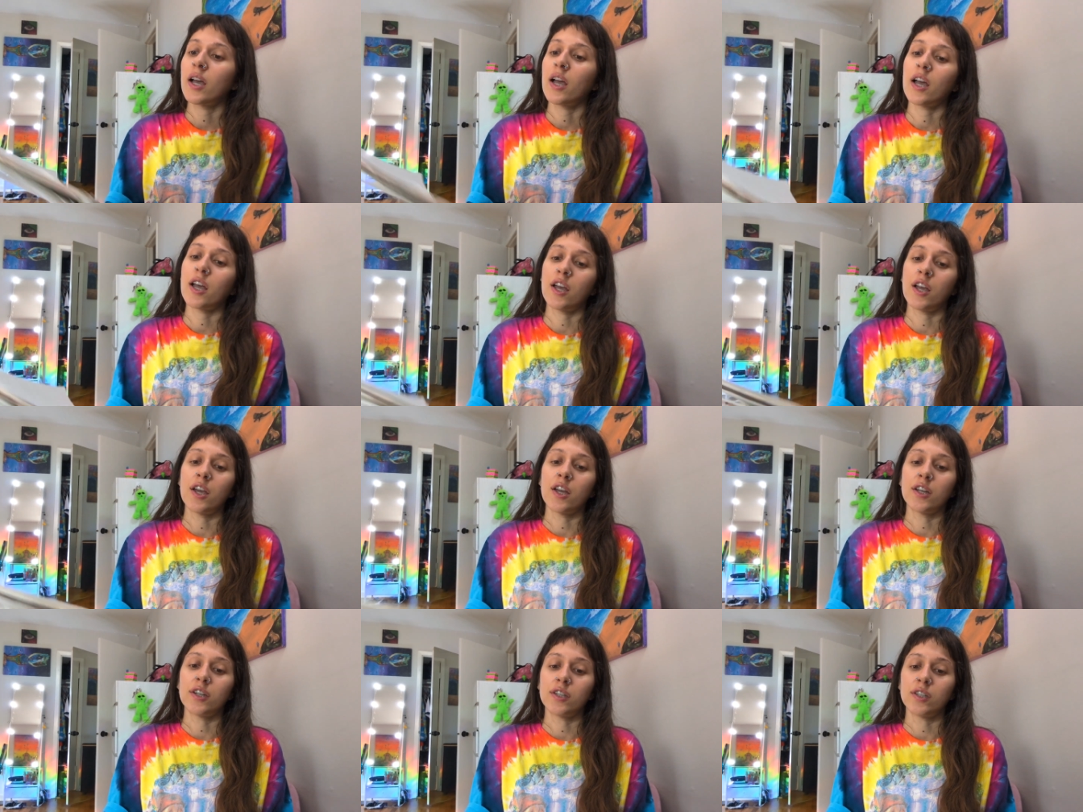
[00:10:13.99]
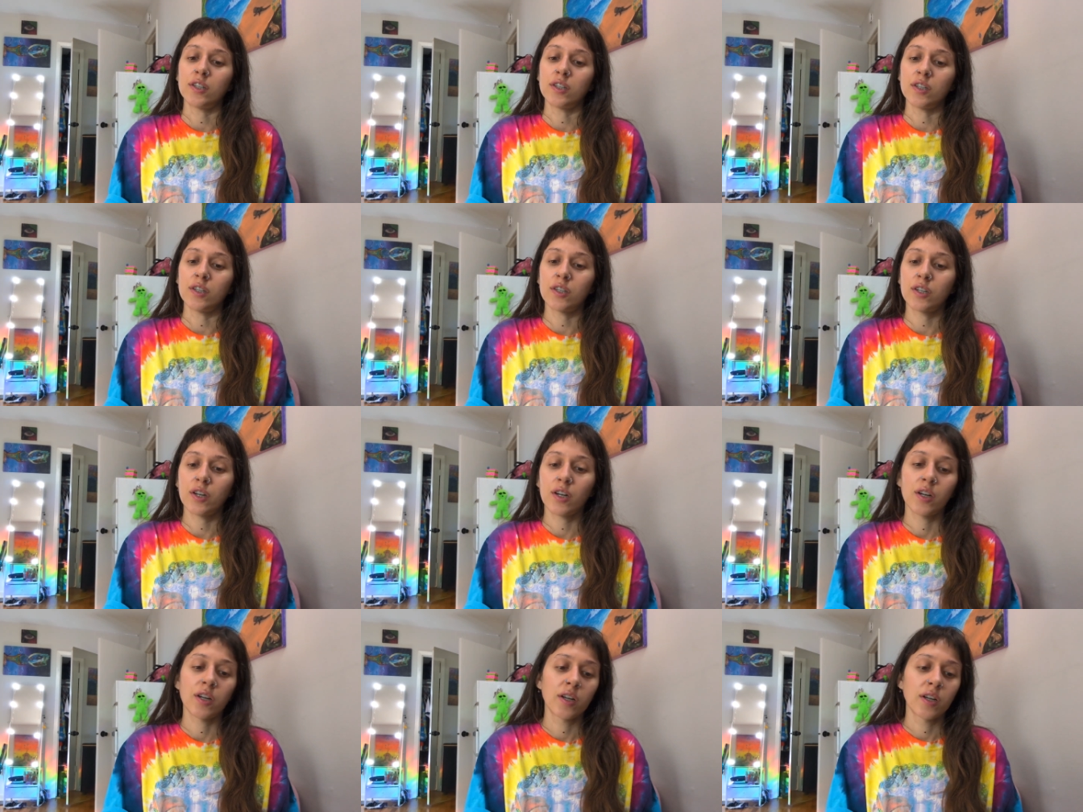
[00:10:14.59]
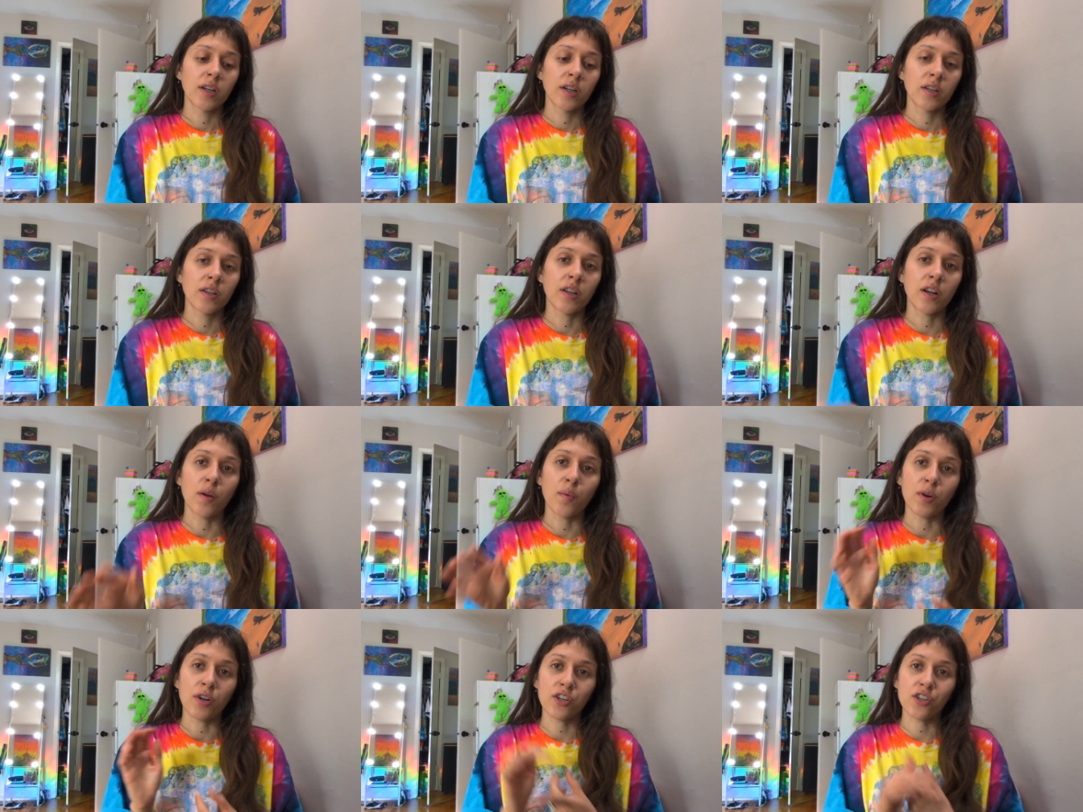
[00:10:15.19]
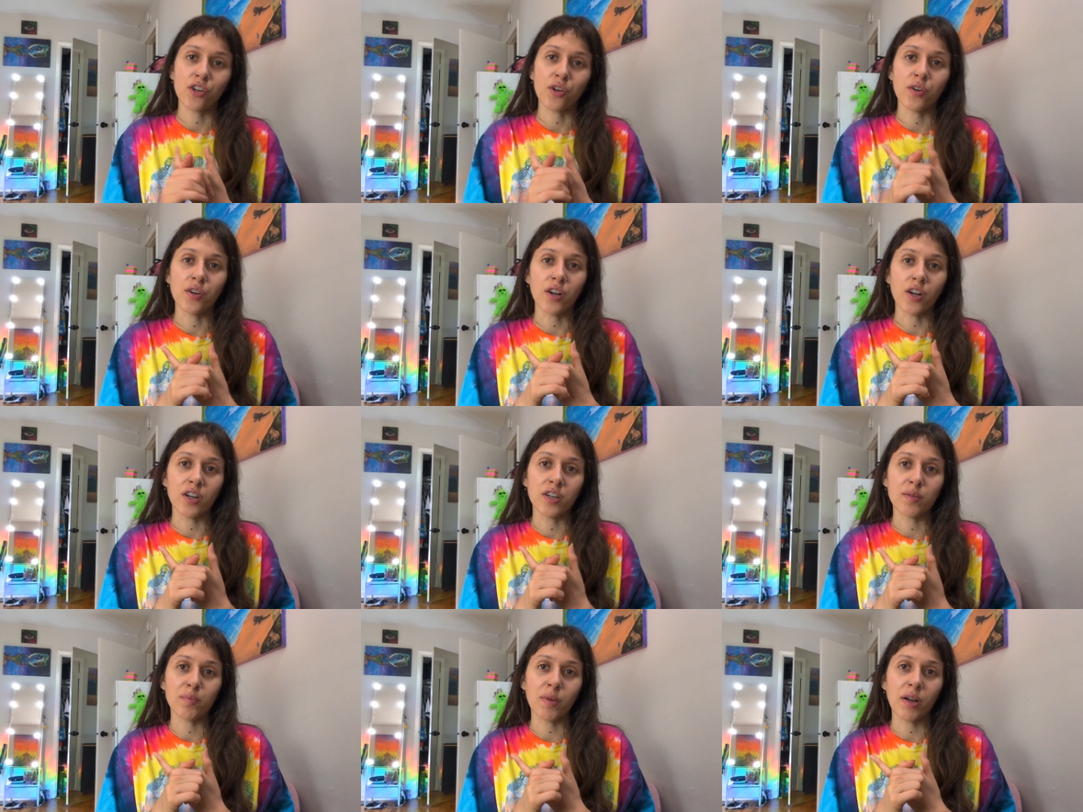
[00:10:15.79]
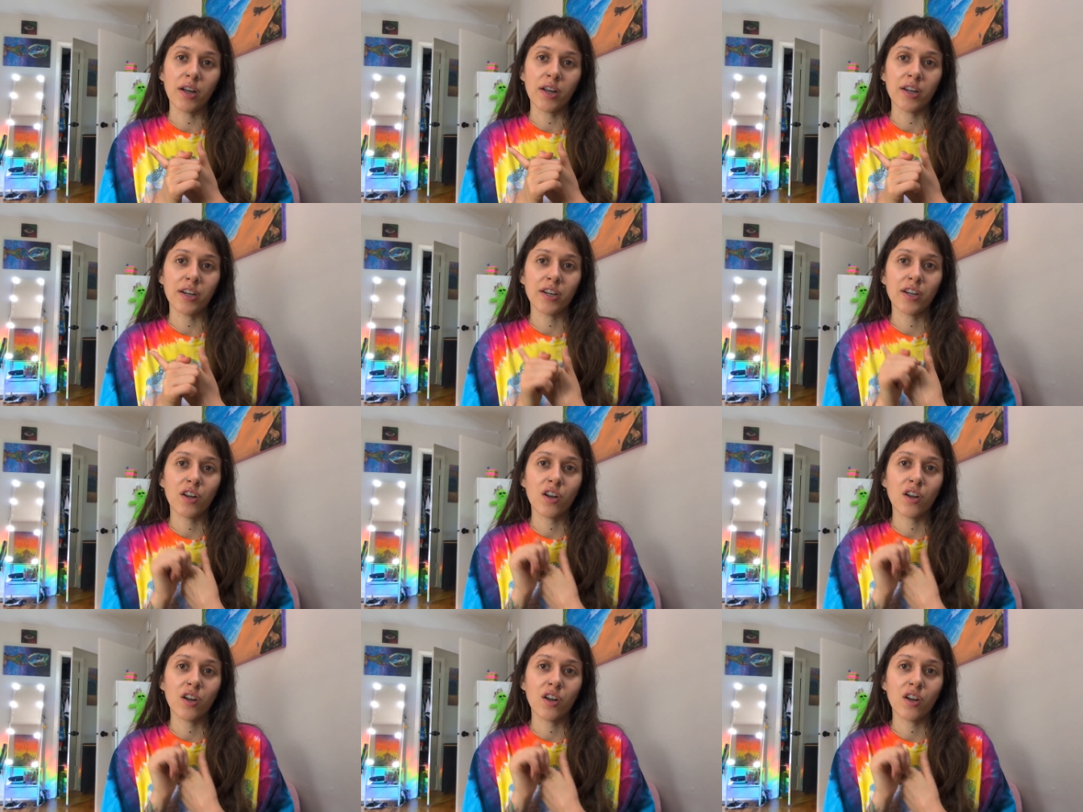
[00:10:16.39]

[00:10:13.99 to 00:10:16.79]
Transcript: And then I want to show you guys my